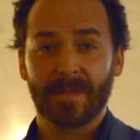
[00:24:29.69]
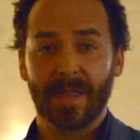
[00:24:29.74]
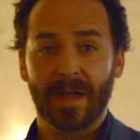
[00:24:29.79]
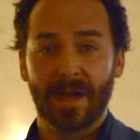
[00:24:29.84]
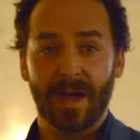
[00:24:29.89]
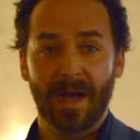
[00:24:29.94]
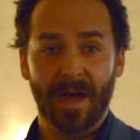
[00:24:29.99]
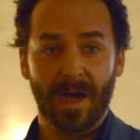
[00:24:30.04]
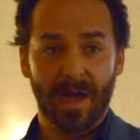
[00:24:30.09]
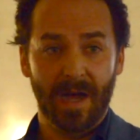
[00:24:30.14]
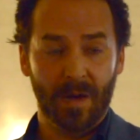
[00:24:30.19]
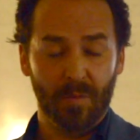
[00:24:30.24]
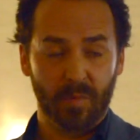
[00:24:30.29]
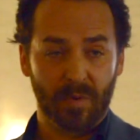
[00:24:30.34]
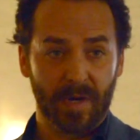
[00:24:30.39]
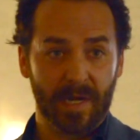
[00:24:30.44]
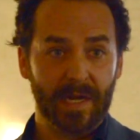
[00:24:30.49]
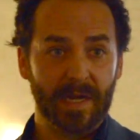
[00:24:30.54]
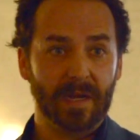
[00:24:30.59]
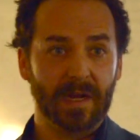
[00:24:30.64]

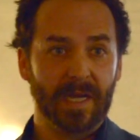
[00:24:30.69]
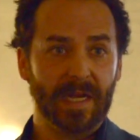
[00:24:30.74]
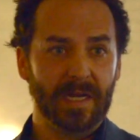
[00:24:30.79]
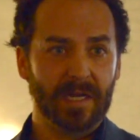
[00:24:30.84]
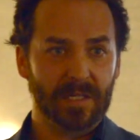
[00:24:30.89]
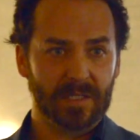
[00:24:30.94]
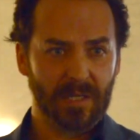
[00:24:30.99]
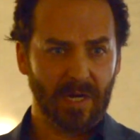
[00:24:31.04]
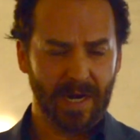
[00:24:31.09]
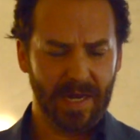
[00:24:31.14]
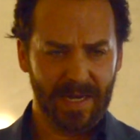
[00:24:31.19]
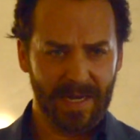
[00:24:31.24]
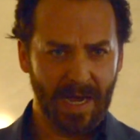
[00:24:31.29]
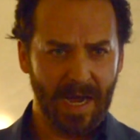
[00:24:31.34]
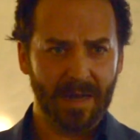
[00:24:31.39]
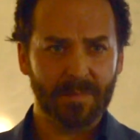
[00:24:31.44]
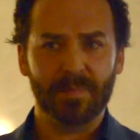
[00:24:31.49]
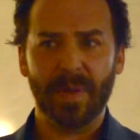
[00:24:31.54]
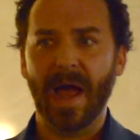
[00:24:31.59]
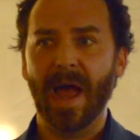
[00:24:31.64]
where he
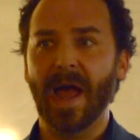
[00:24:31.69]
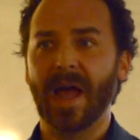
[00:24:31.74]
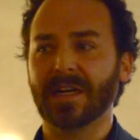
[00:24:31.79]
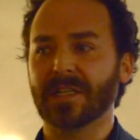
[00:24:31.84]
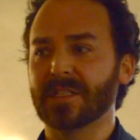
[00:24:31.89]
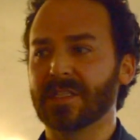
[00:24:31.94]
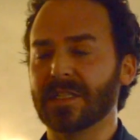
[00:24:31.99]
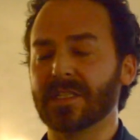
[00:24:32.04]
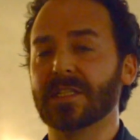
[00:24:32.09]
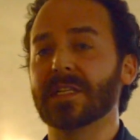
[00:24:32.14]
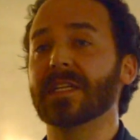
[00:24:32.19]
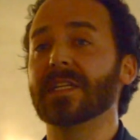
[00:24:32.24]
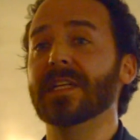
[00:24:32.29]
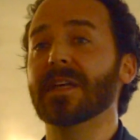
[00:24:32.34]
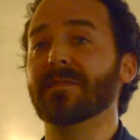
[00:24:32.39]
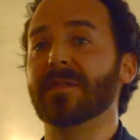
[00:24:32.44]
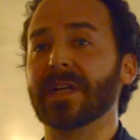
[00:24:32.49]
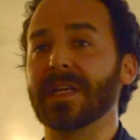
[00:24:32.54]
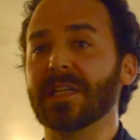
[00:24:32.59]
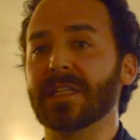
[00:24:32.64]
unpacks the
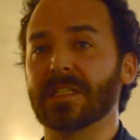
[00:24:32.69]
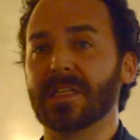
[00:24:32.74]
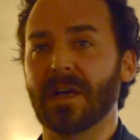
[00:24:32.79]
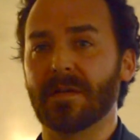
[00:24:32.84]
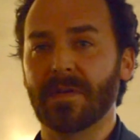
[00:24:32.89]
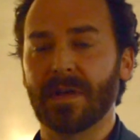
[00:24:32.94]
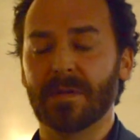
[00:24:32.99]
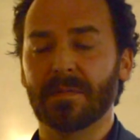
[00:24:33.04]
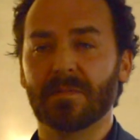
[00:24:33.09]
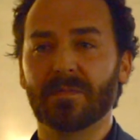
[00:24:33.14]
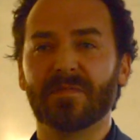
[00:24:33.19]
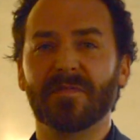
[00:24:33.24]
significance of it.